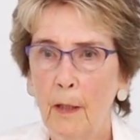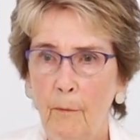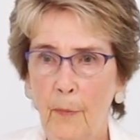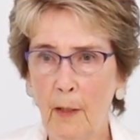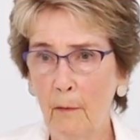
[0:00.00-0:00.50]

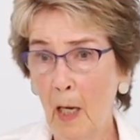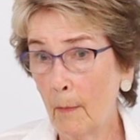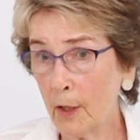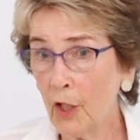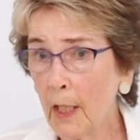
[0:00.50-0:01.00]
about how
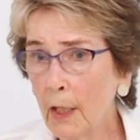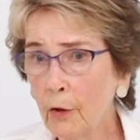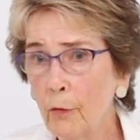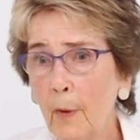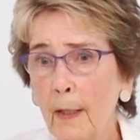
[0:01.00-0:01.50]
much
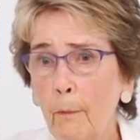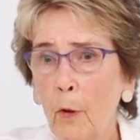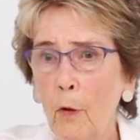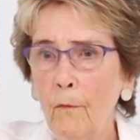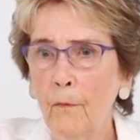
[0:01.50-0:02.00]
ink you wipe
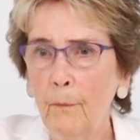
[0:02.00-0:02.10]
off,